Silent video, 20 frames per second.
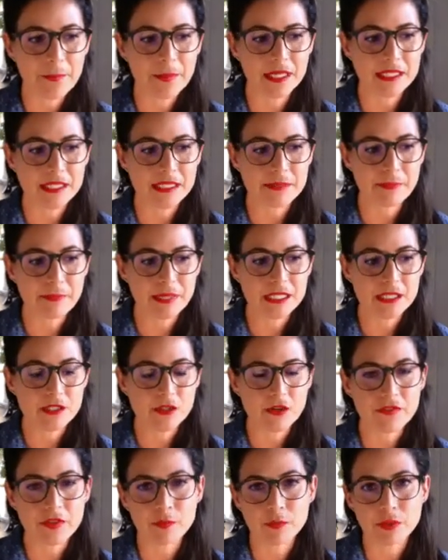But it's based
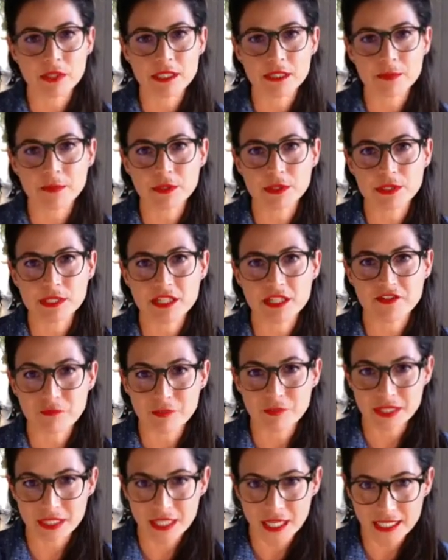off the principles of
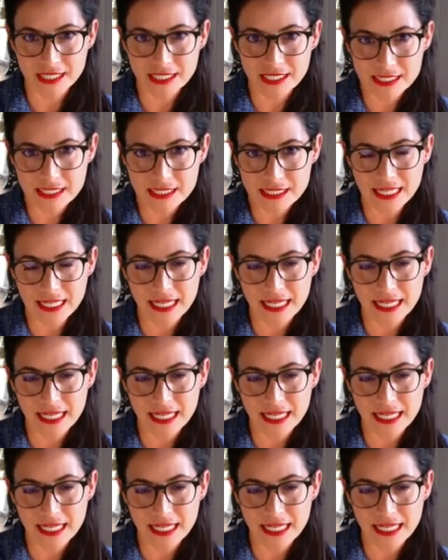Pilates